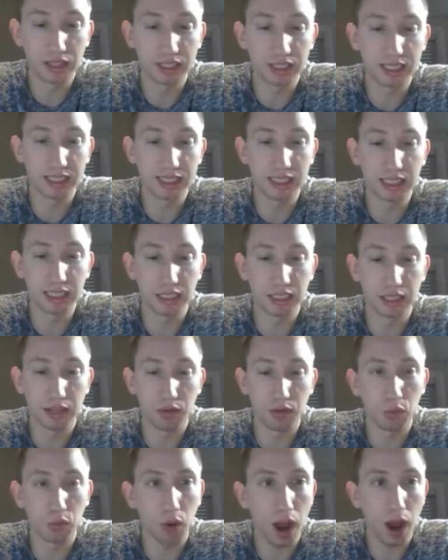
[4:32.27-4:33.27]
Steel
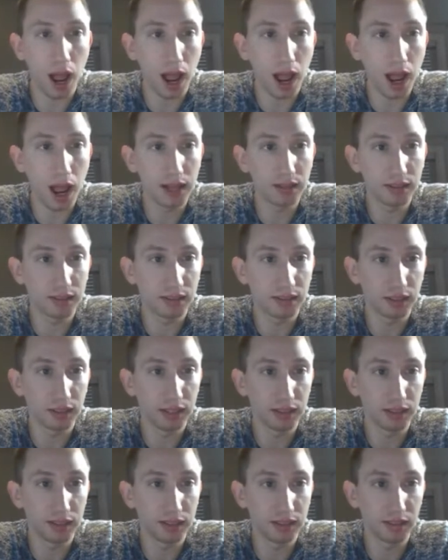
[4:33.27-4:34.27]
and Rye. So
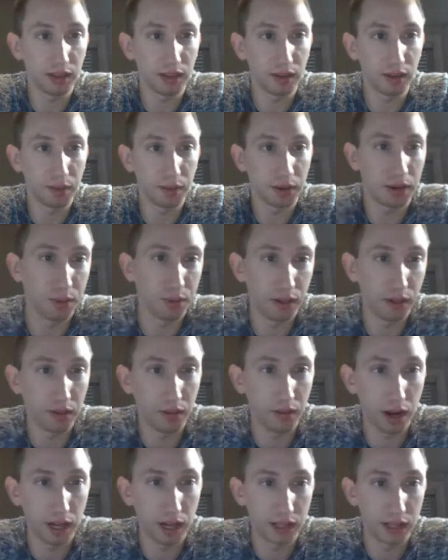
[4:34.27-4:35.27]
let's see. I'm going to put in
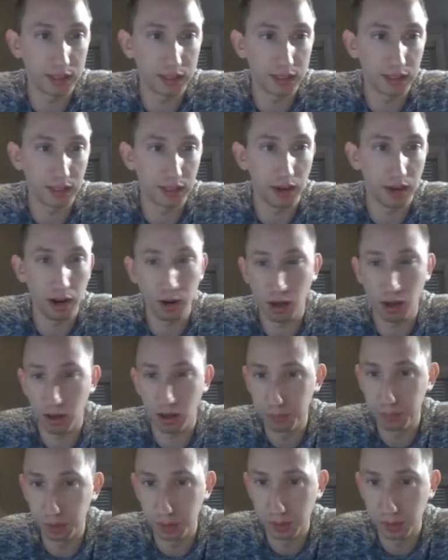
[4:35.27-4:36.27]
right here, Steel and Rye. Oh,
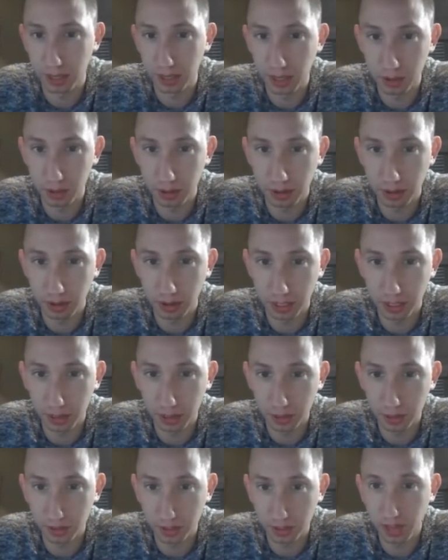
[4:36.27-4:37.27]
boom. It already
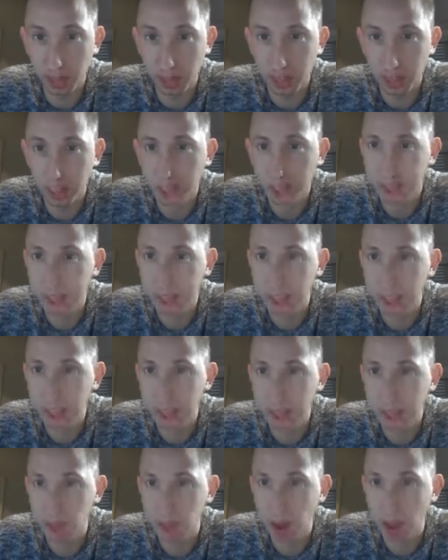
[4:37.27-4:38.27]
knows it. Steel
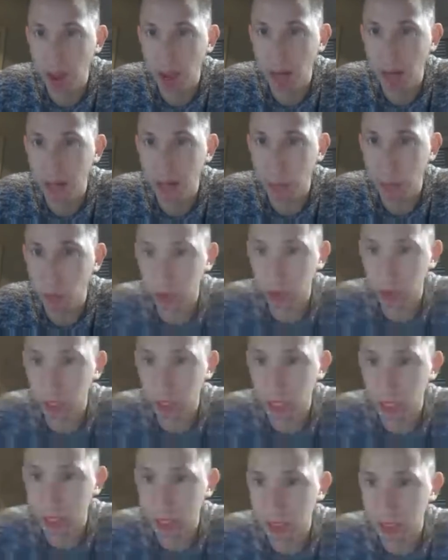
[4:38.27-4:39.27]
and Rye in
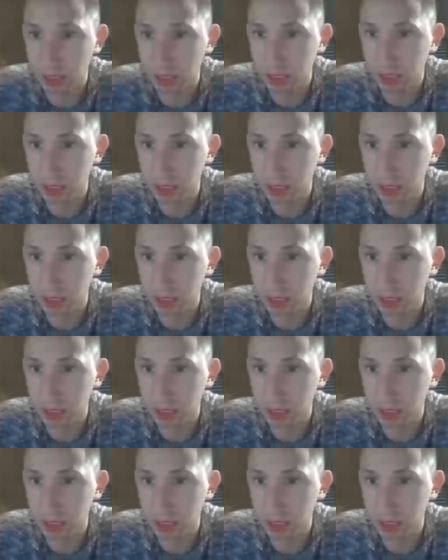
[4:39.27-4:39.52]
Dorchester.